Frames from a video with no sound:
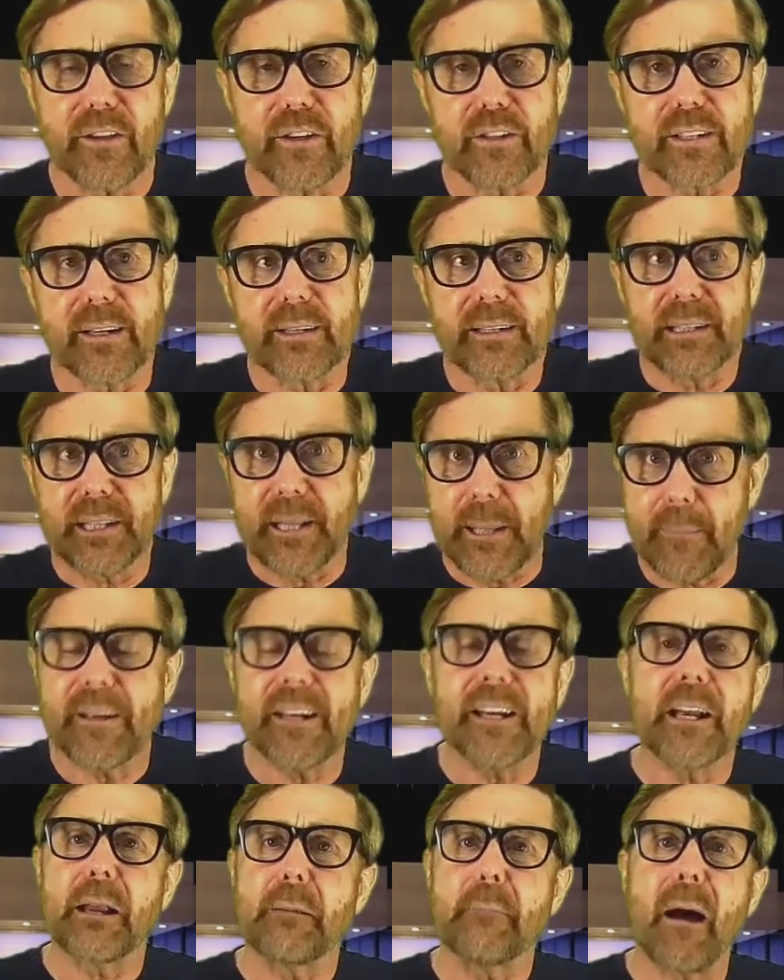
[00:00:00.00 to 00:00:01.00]
There's a
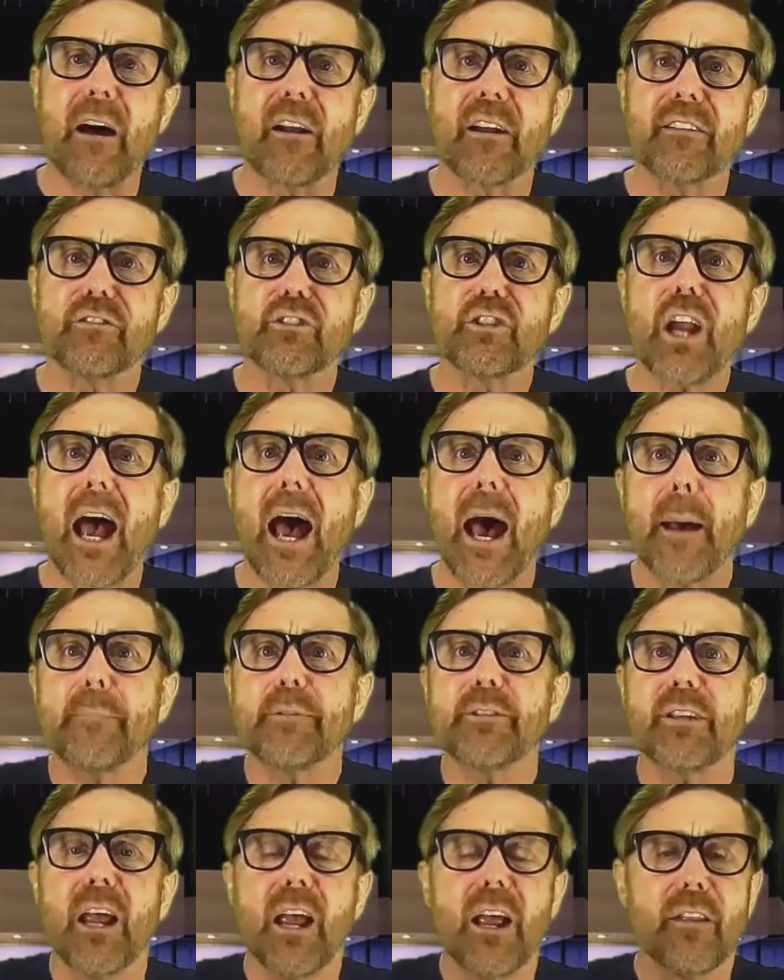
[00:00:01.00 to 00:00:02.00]
limited amount of
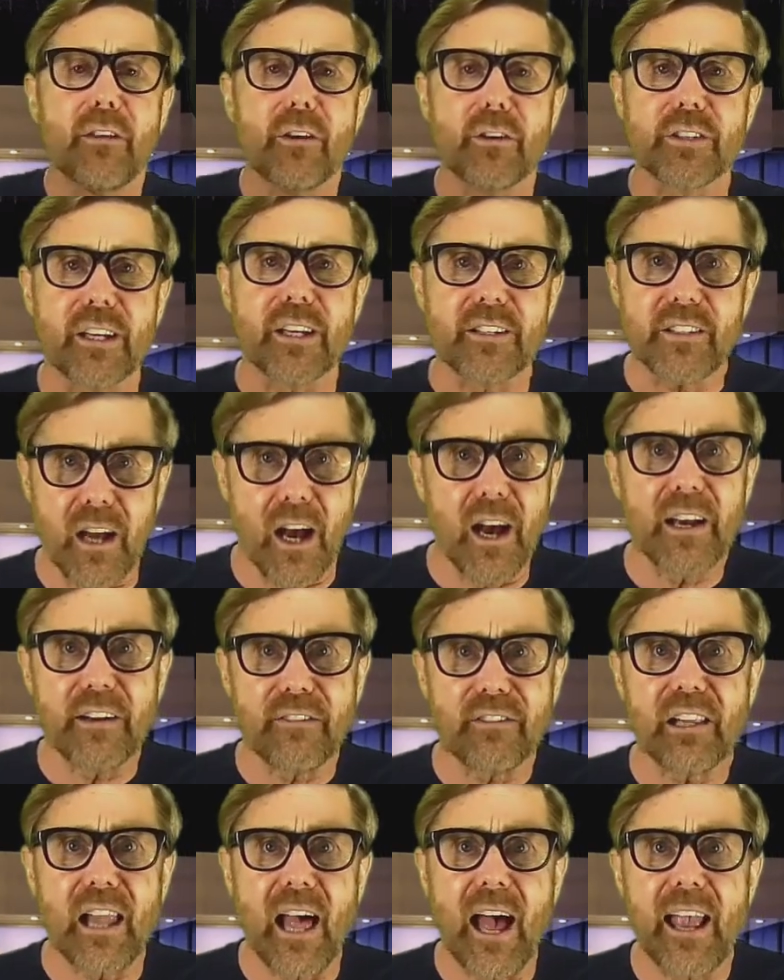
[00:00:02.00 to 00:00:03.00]
jobs. There's a
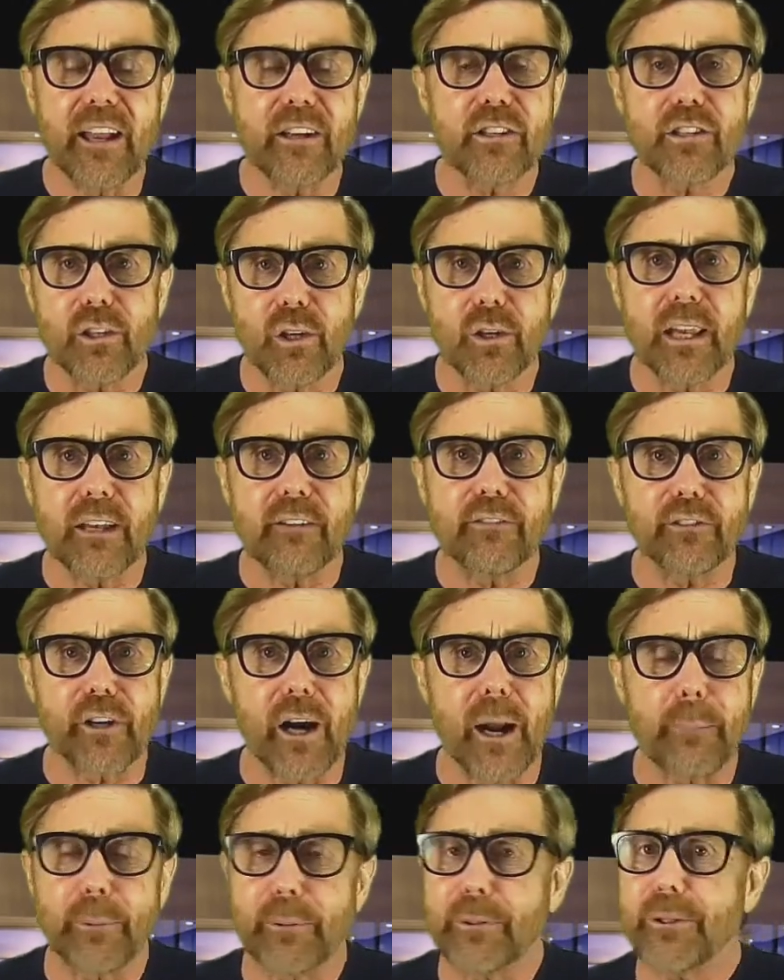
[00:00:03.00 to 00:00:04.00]
ton of clients looking
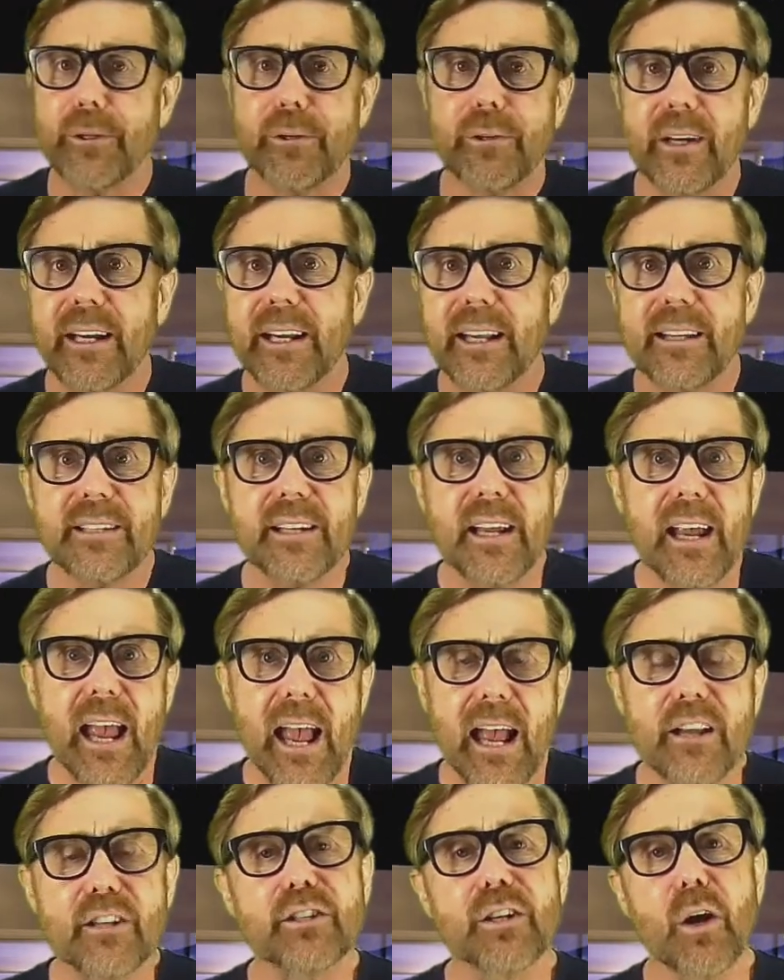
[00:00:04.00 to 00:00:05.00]
for opportunities.
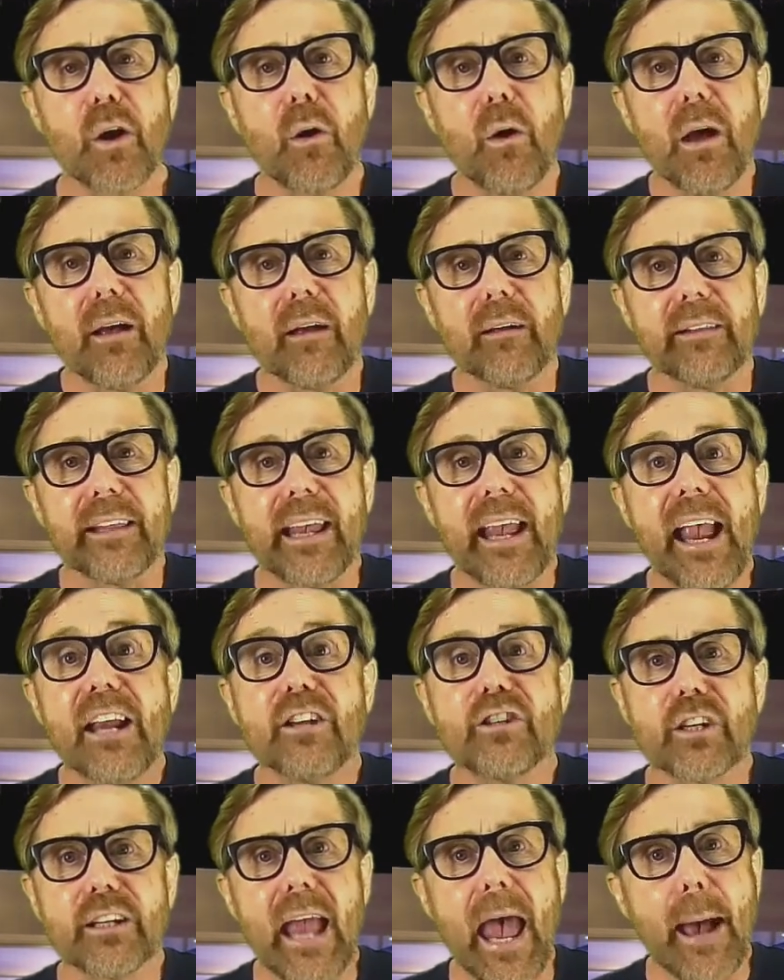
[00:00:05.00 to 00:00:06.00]
And so the
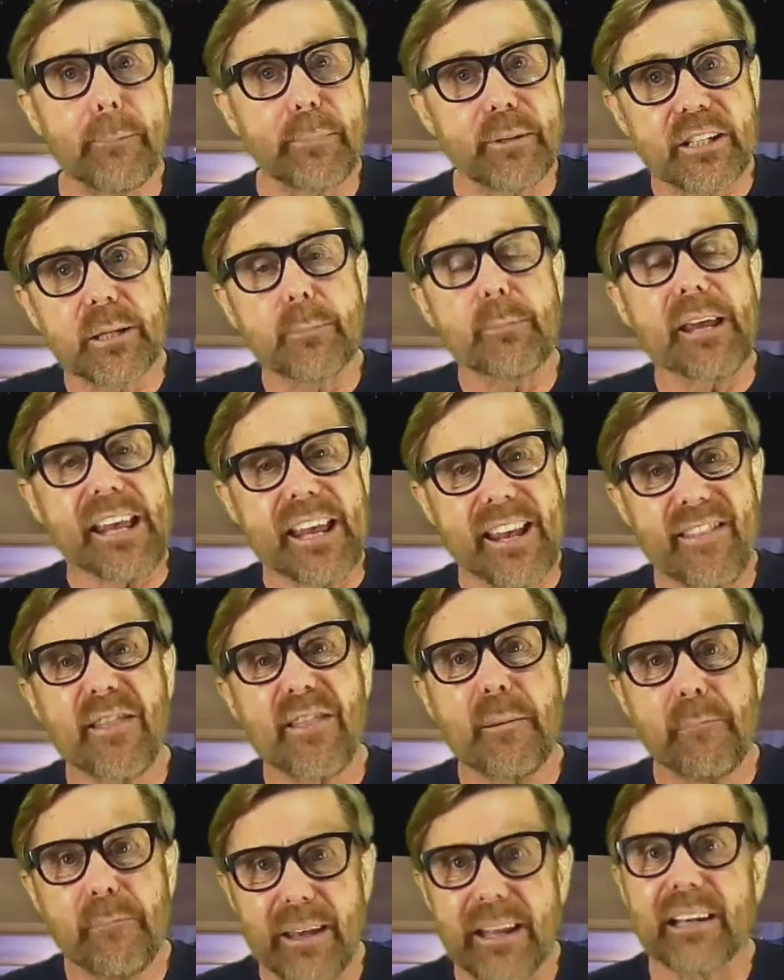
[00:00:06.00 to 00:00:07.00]
agent happens to be
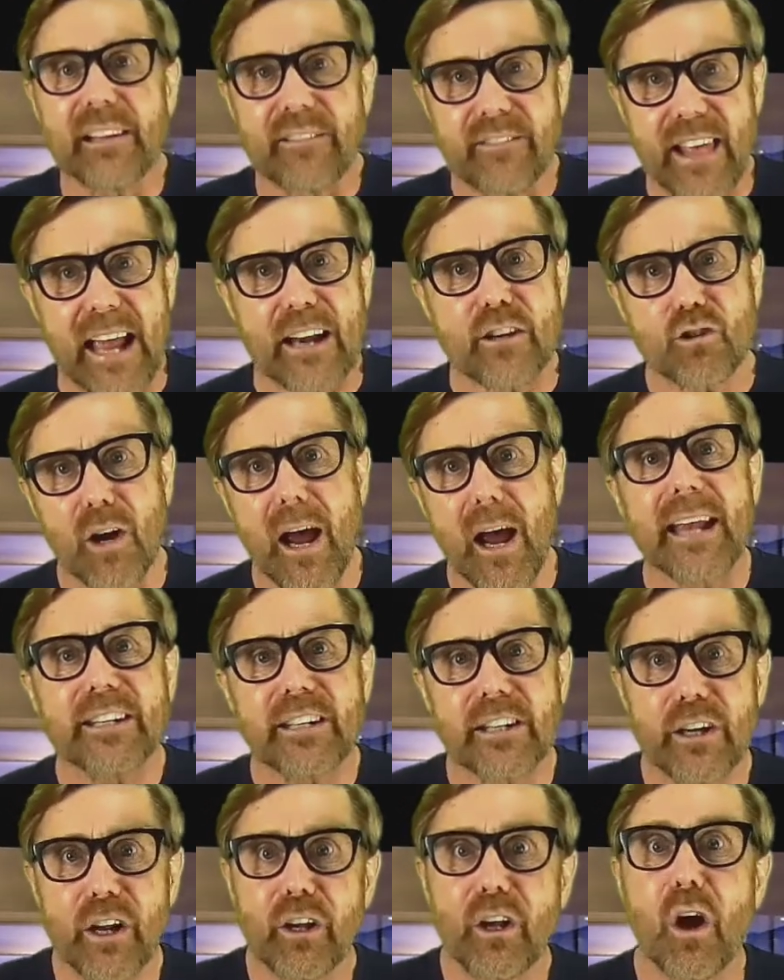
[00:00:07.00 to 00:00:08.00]
in the middle of that,
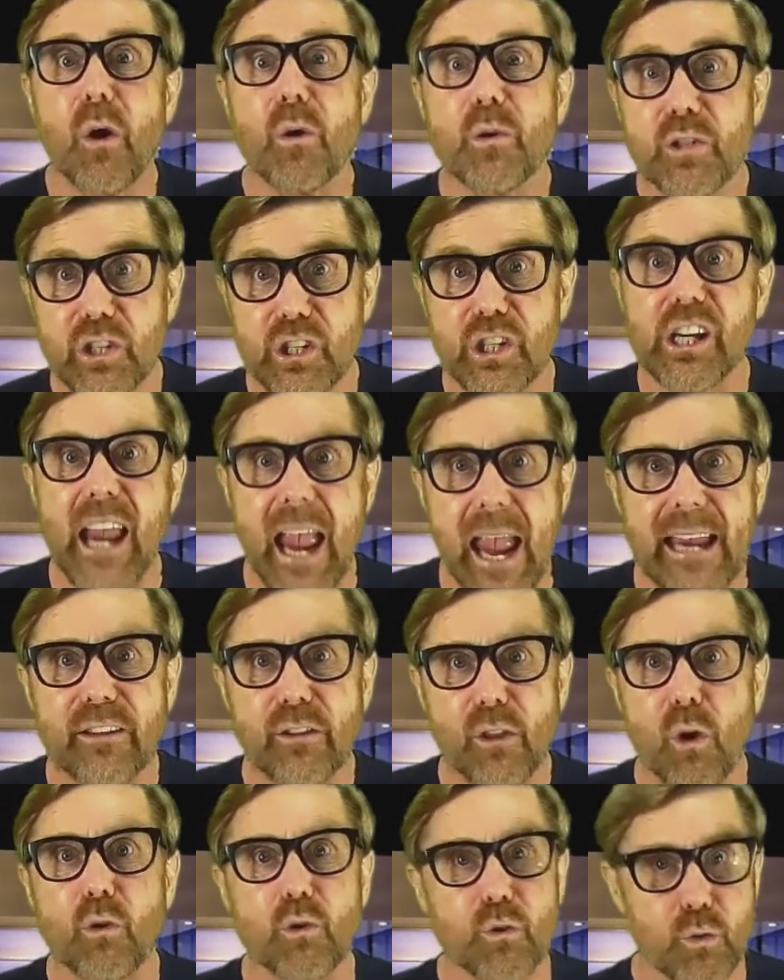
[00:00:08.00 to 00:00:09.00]
trying to
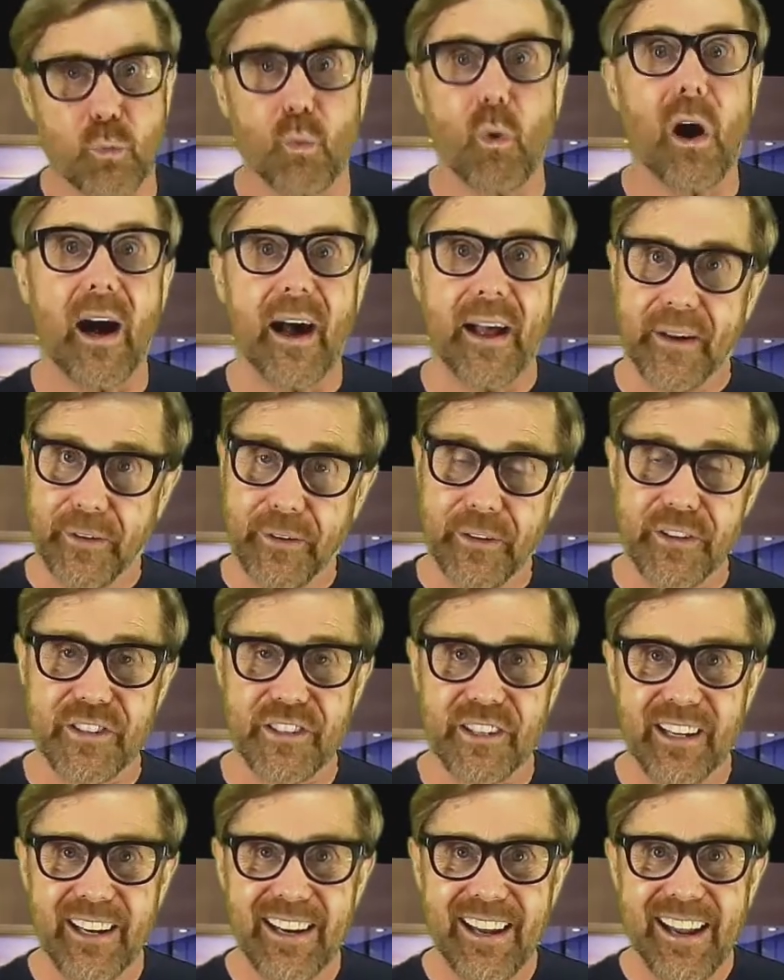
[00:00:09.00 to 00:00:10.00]
negotiate those
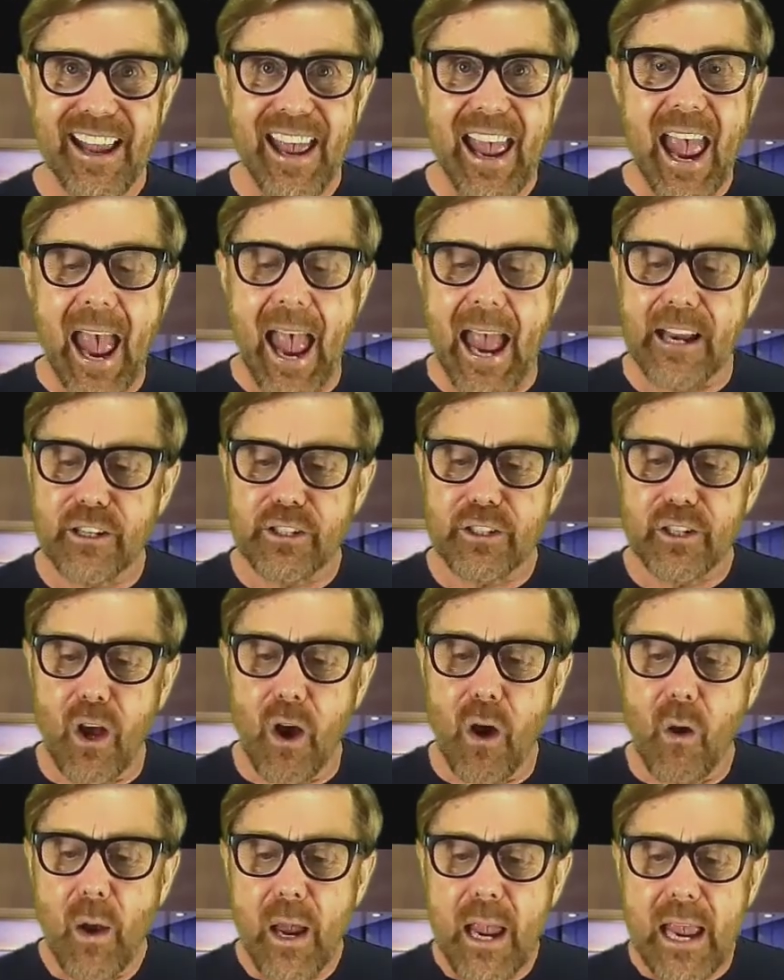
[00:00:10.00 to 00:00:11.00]
waters. And
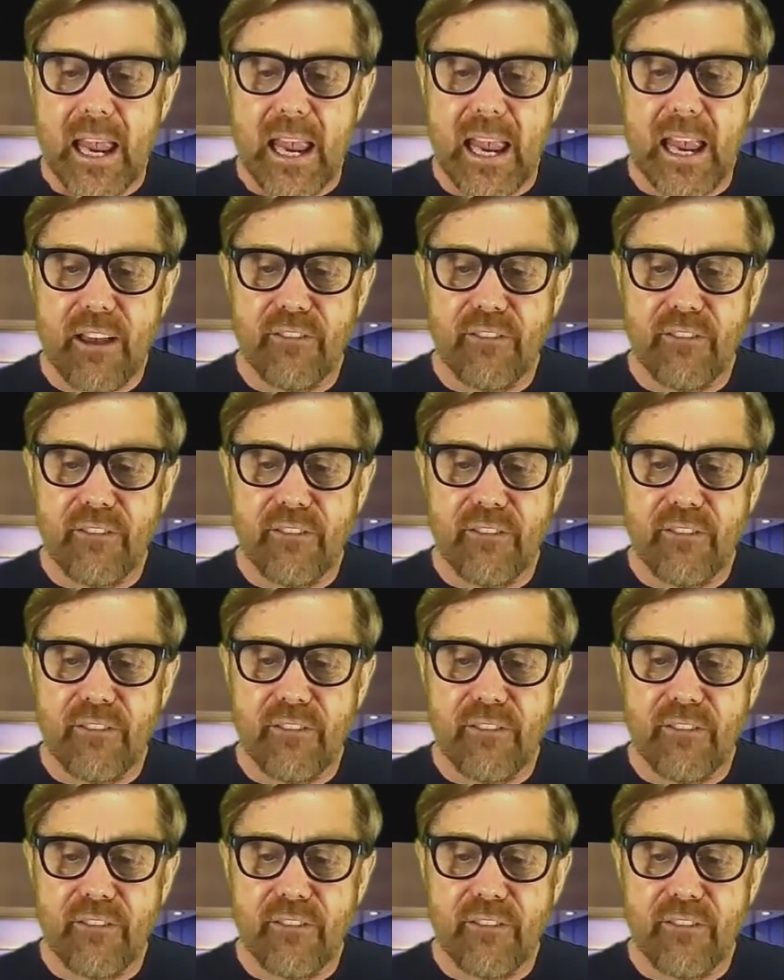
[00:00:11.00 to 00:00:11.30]
so